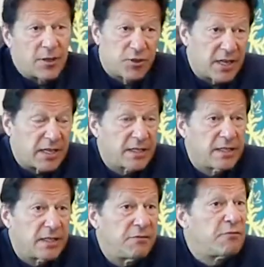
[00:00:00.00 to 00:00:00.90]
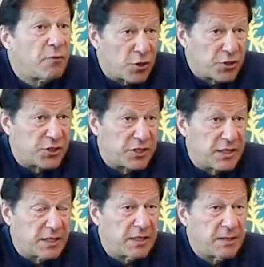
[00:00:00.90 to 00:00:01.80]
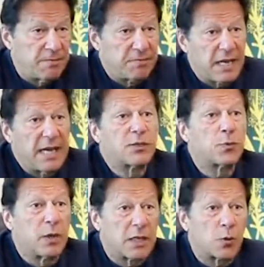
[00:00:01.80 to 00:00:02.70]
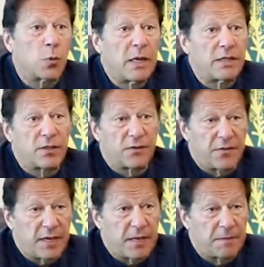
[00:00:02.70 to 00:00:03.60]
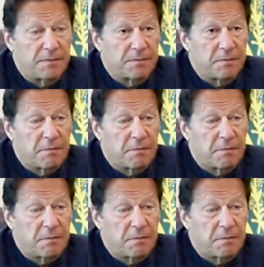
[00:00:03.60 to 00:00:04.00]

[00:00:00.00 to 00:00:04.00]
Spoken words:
Our strategy, fortunately, has worked well so far.